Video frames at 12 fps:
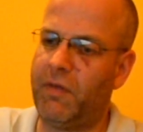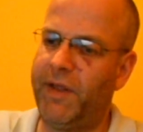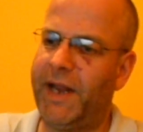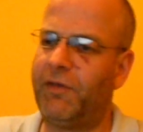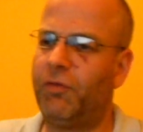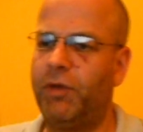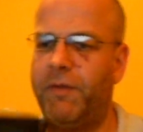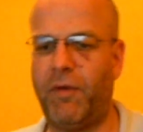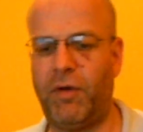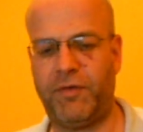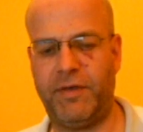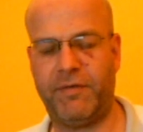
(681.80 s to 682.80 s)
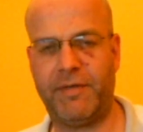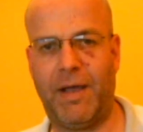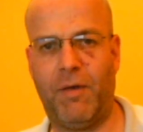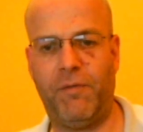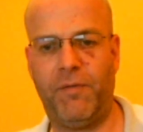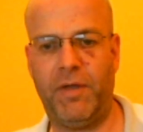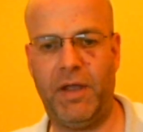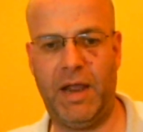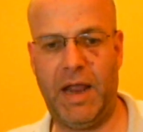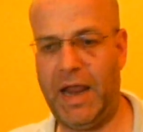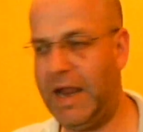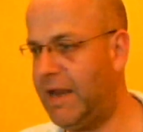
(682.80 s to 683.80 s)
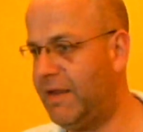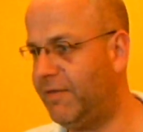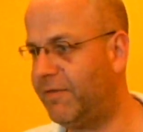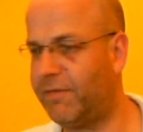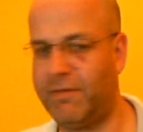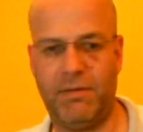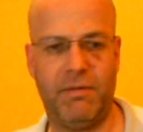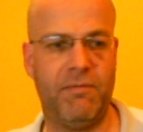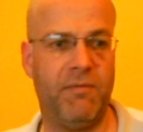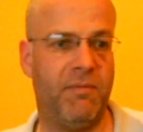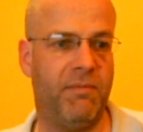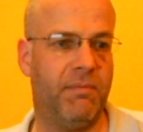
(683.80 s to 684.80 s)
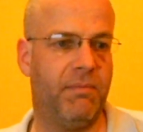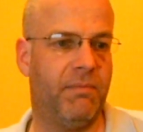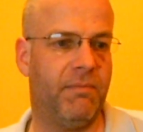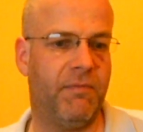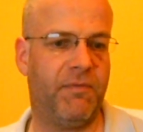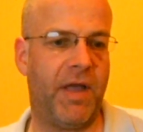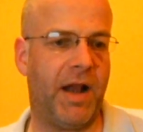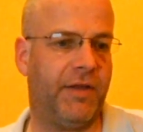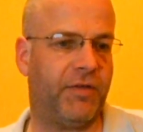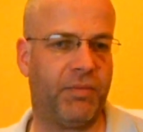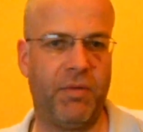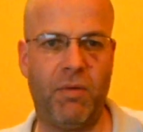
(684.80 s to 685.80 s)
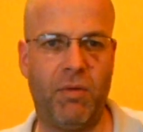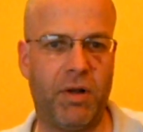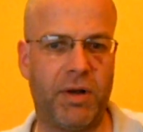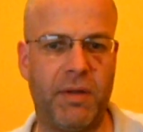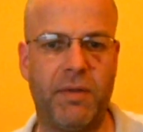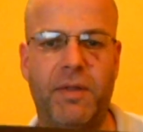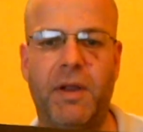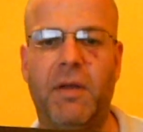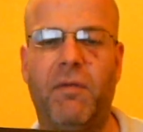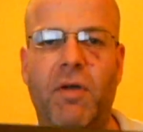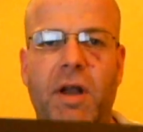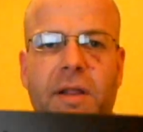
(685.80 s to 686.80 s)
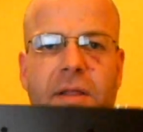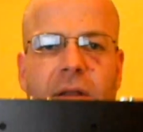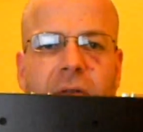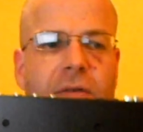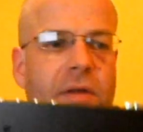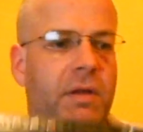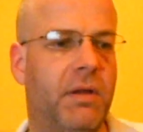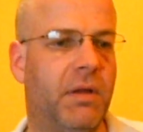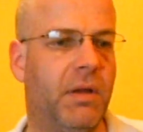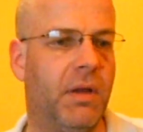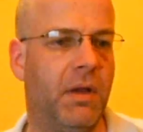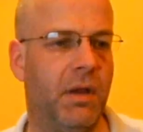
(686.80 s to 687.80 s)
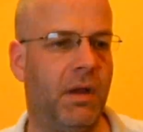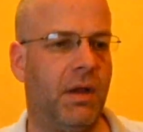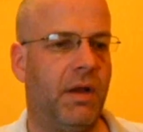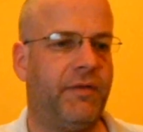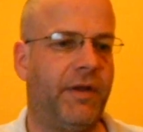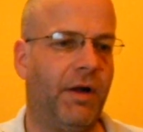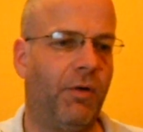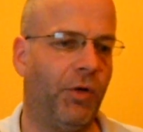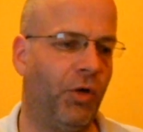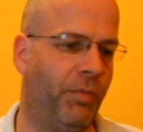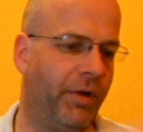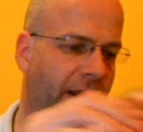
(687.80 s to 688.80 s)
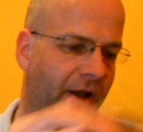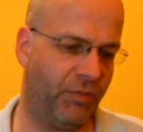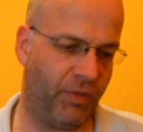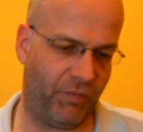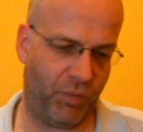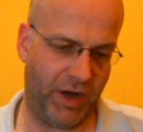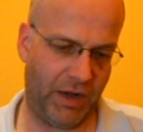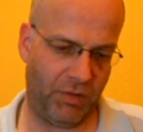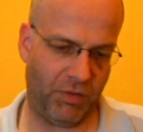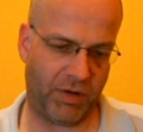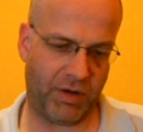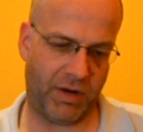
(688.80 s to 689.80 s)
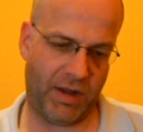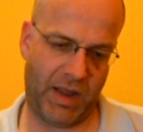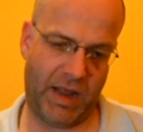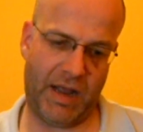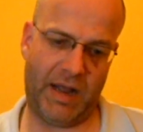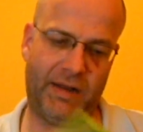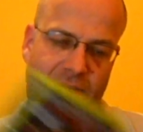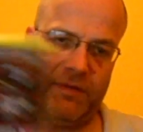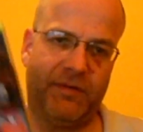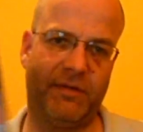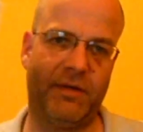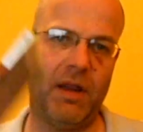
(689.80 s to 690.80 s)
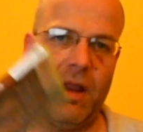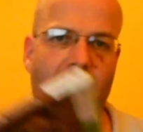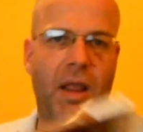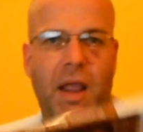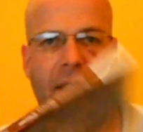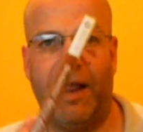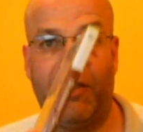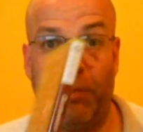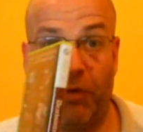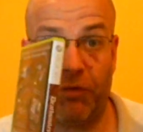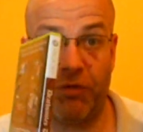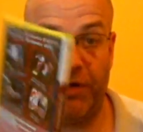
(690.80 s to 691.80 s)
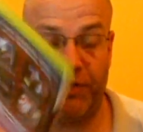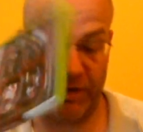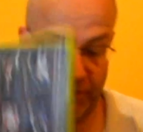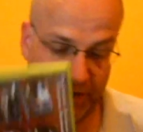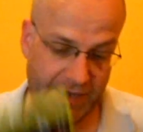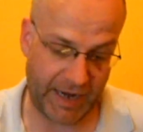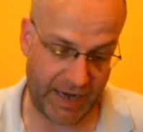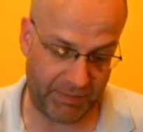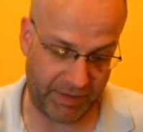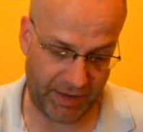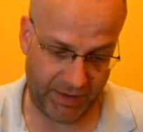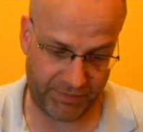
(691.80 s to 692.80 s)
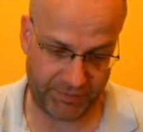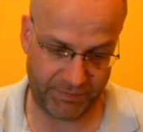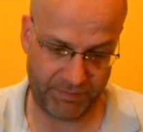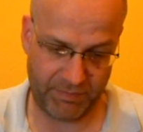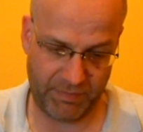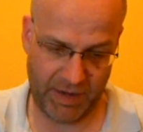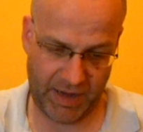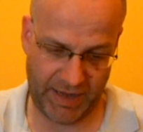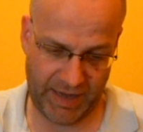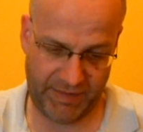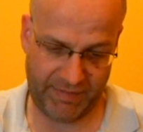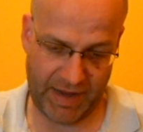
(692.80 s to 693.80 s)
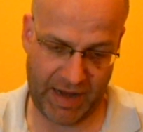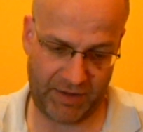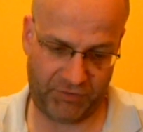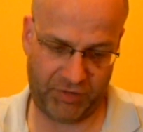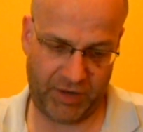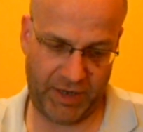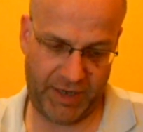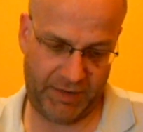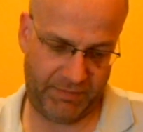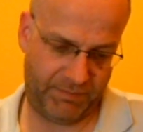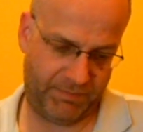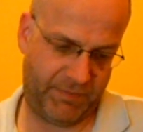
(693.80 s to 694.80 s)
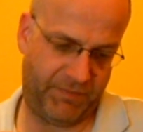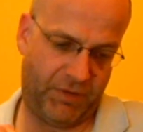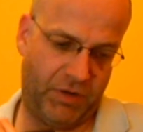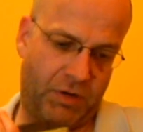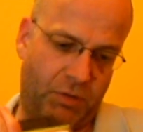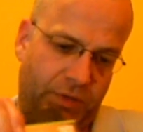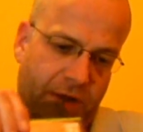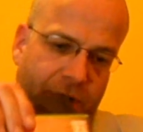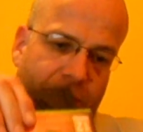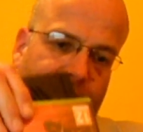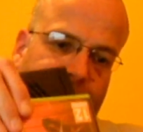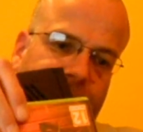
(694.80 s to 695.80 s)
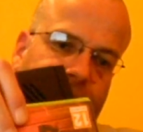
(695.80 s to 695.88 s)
So the actual device itself is fairly small. I don't think I've got anything to actually hold it up against. But if we look at an Xbox 360 game case, and it is actually, if I hold that up,